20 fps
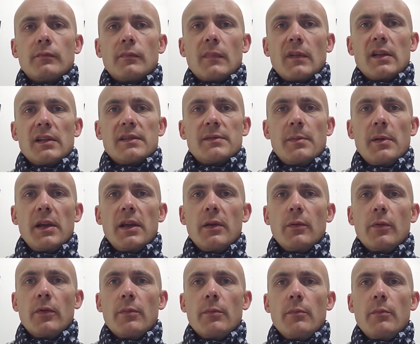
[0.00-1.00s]
In speaking
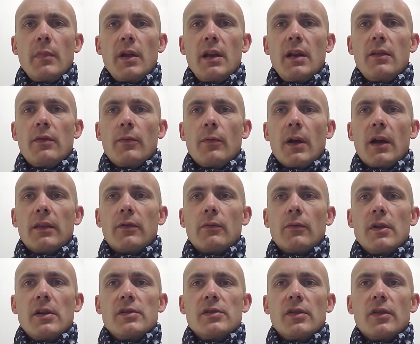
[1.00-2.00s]
with many throughout the
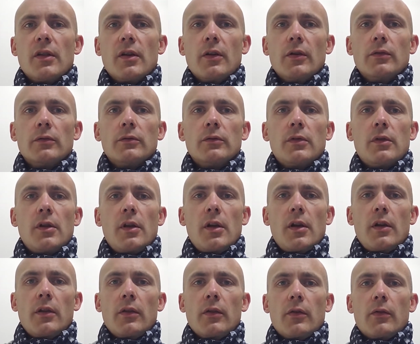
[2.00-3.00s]
region, though,
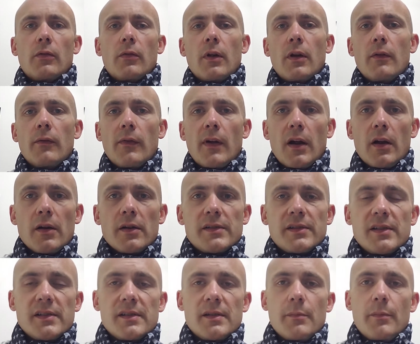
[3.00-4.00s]
the
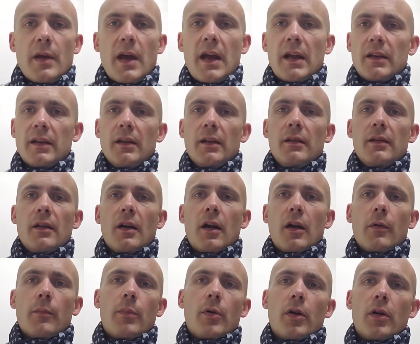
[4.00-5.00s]
coronavirus has impacted
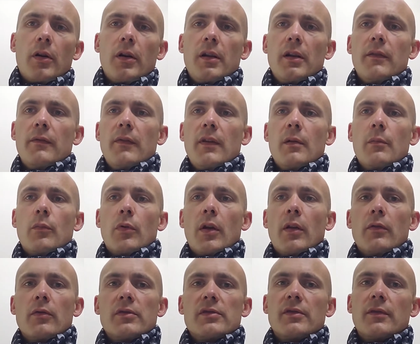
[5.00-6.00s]
our party and event
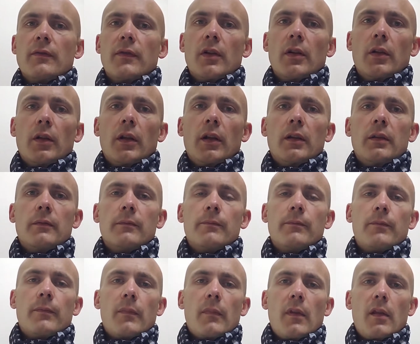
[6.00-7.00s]
brethren severely.
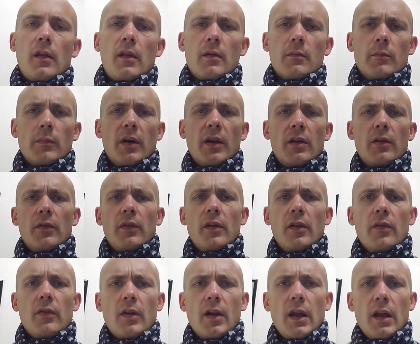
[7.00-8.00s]
But on the
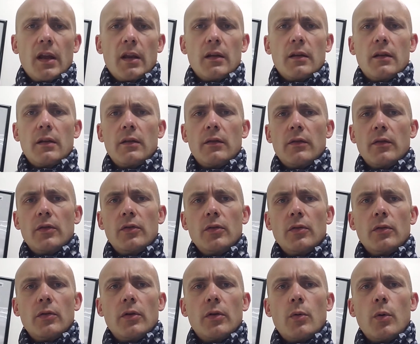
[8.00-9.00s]
other hand, the
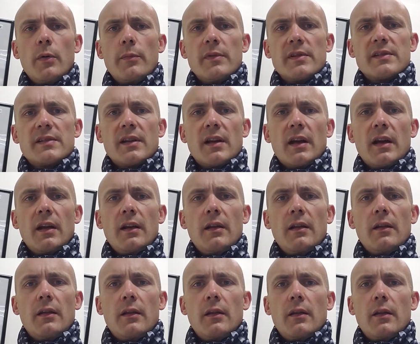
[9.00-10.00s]
tool and equipment
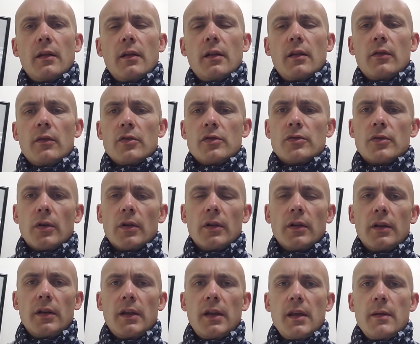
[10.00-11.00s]
side, they're
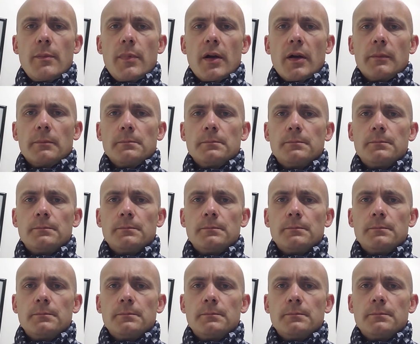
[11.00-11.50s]
struggling to keep up.